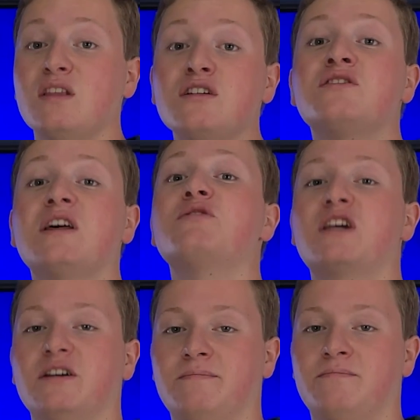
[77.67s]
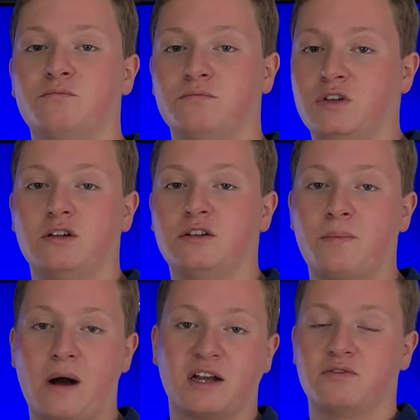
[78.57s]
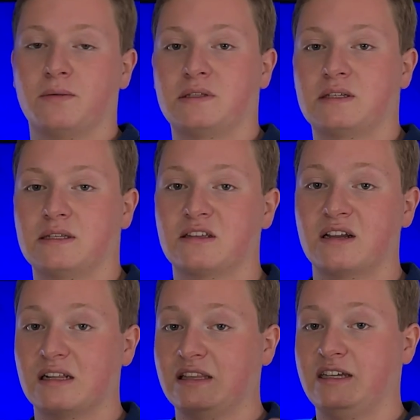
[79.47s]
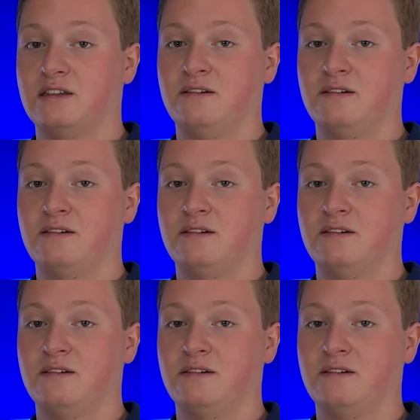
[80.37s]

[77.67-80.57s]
So that was good. No box rip. It's looking clean.